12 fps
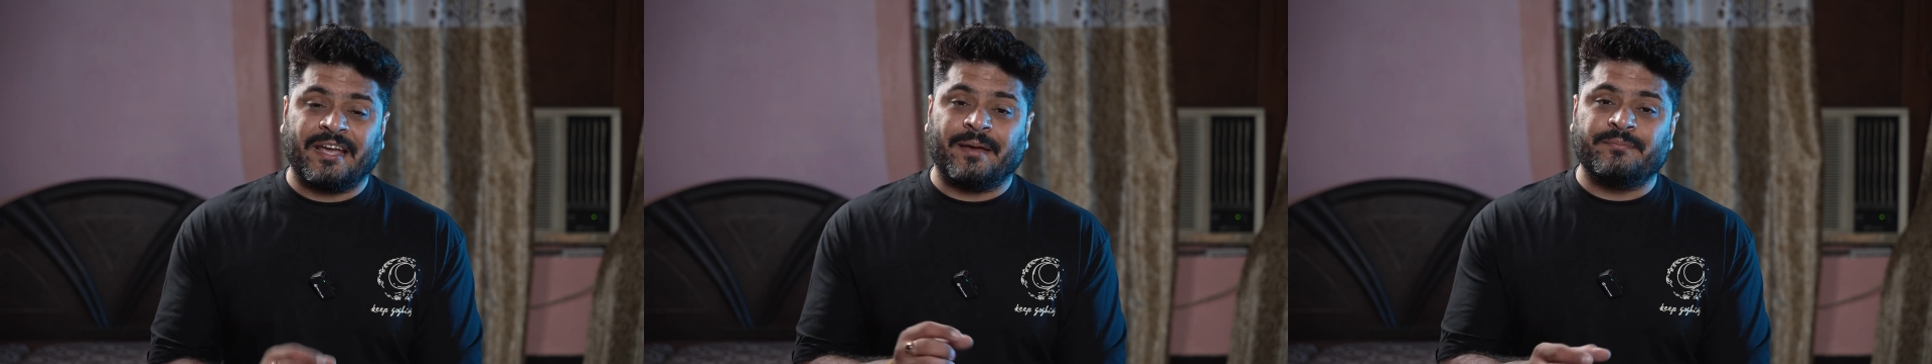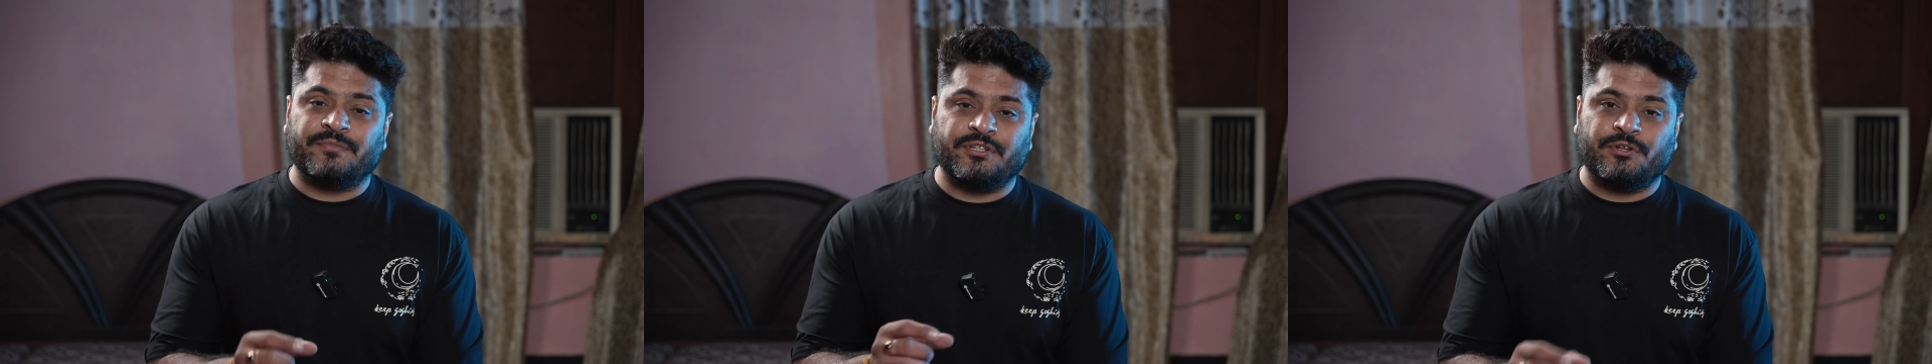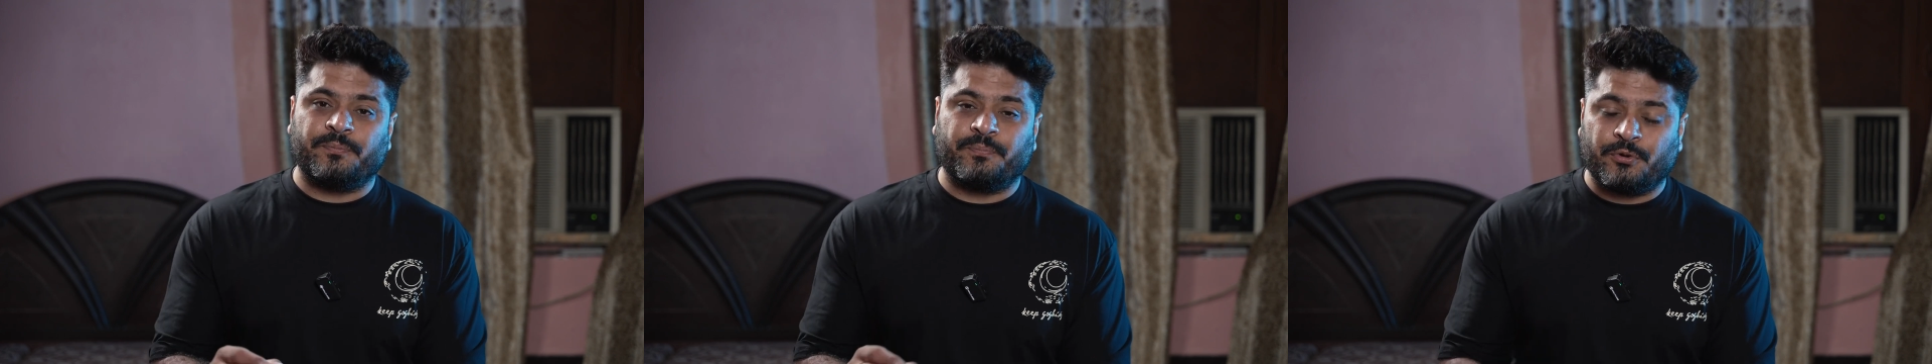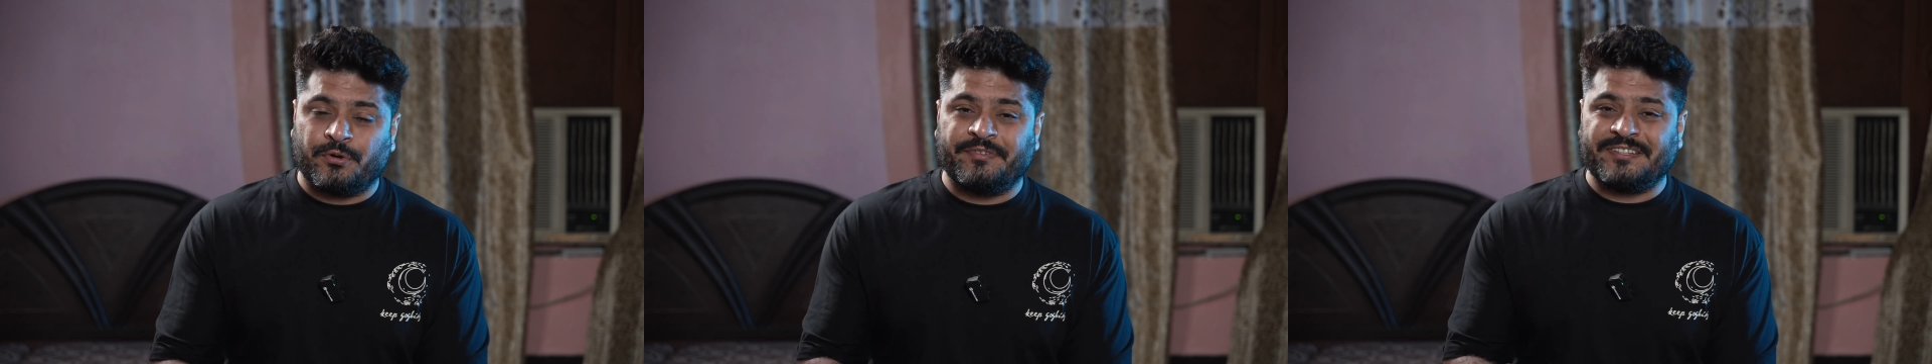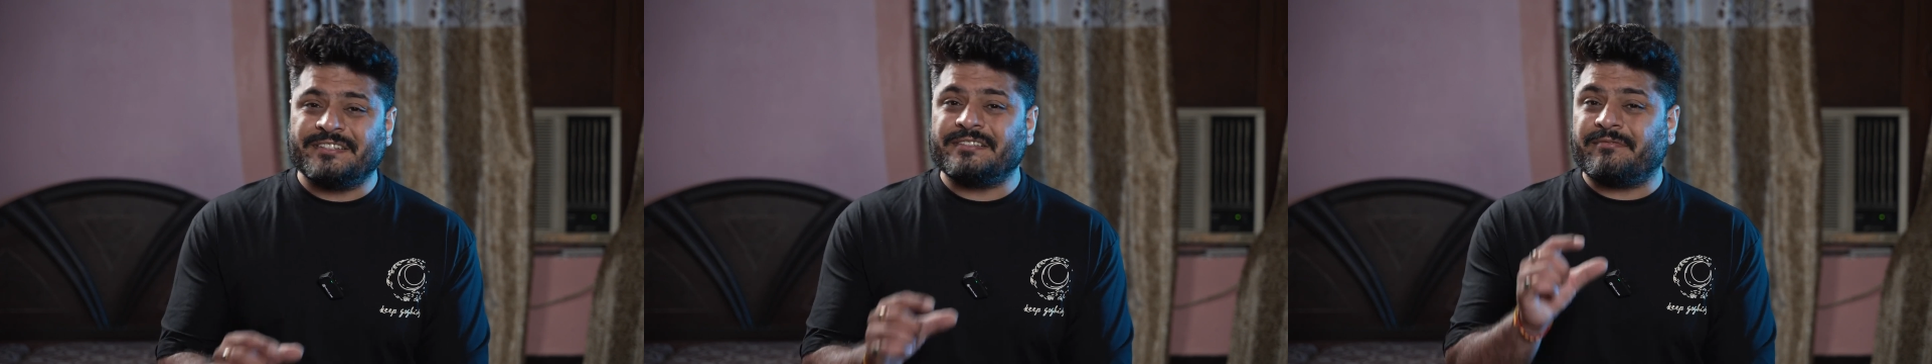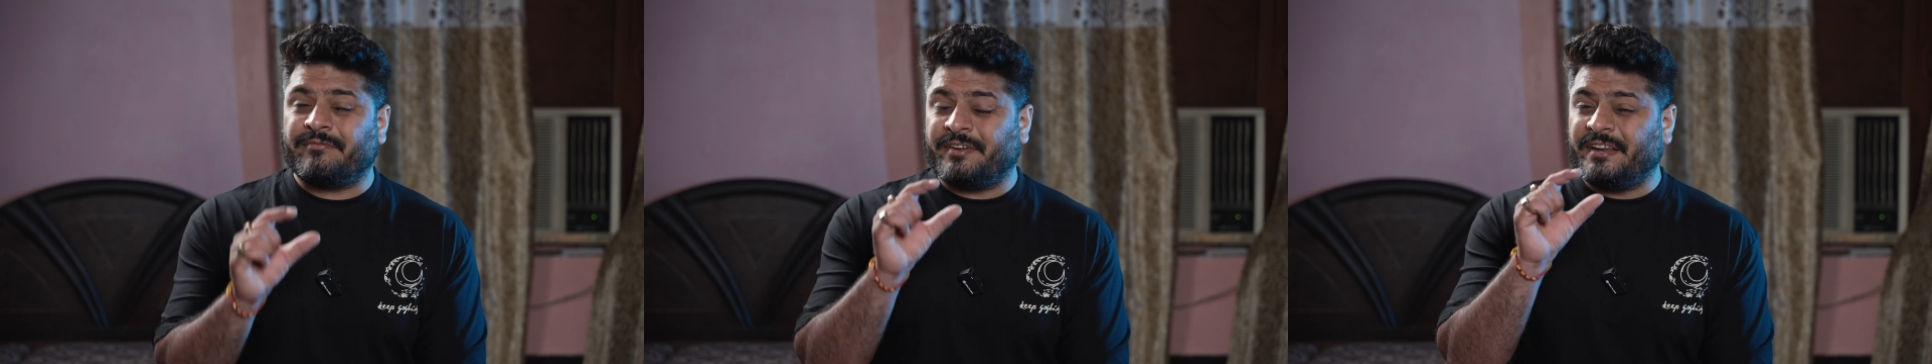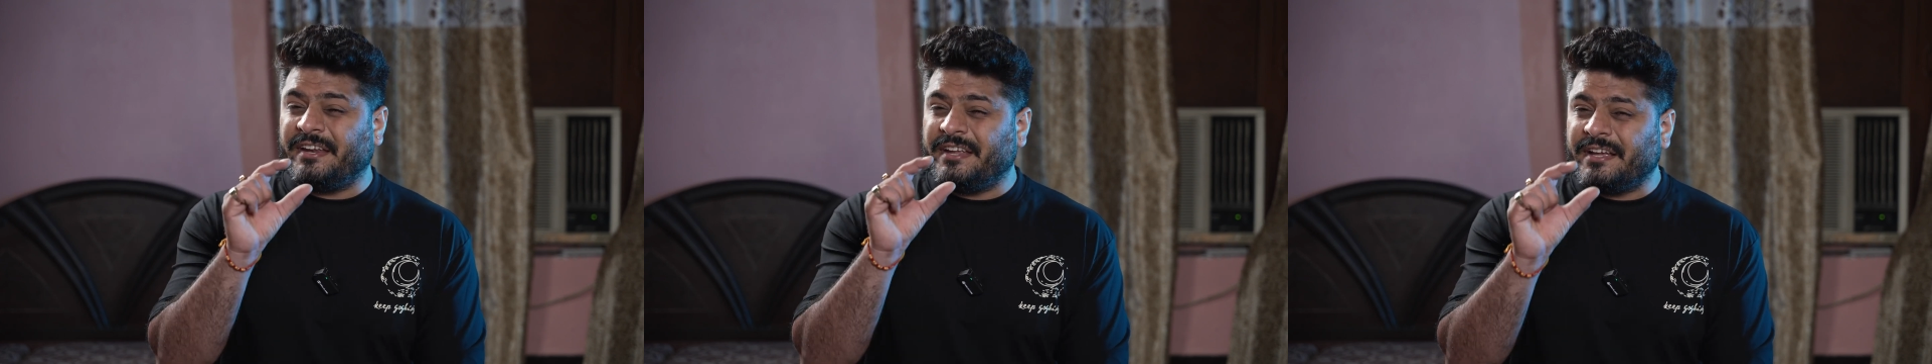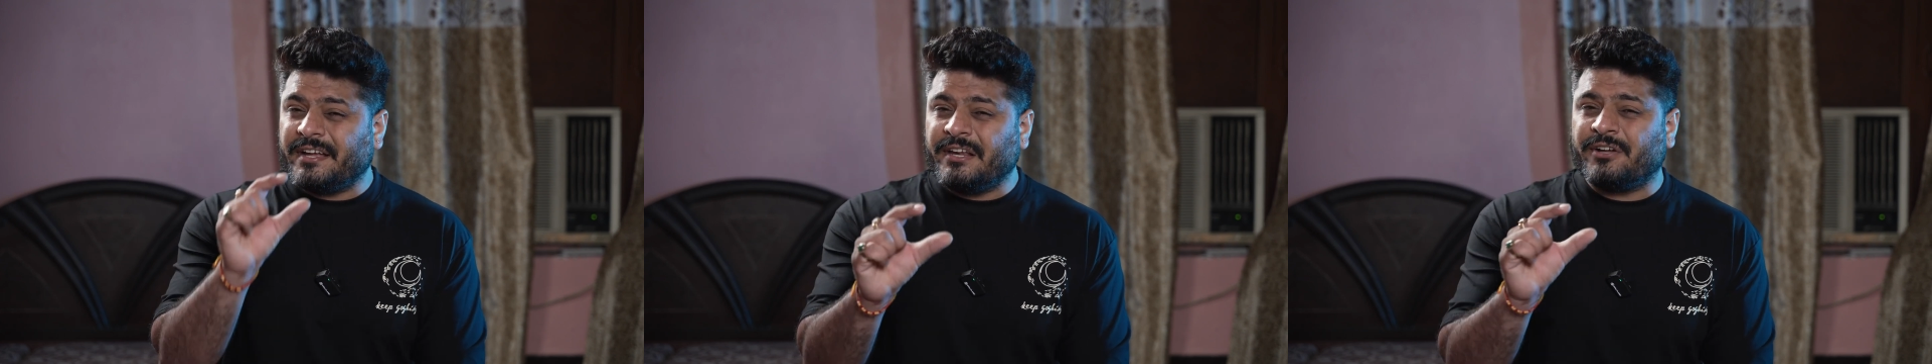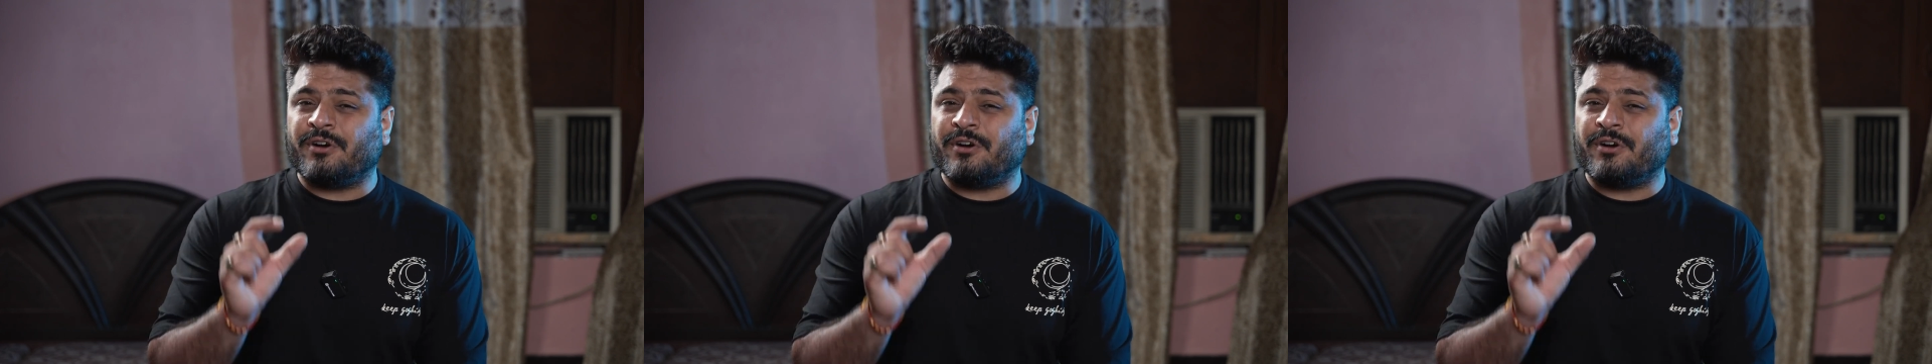M0 Pro, which is a really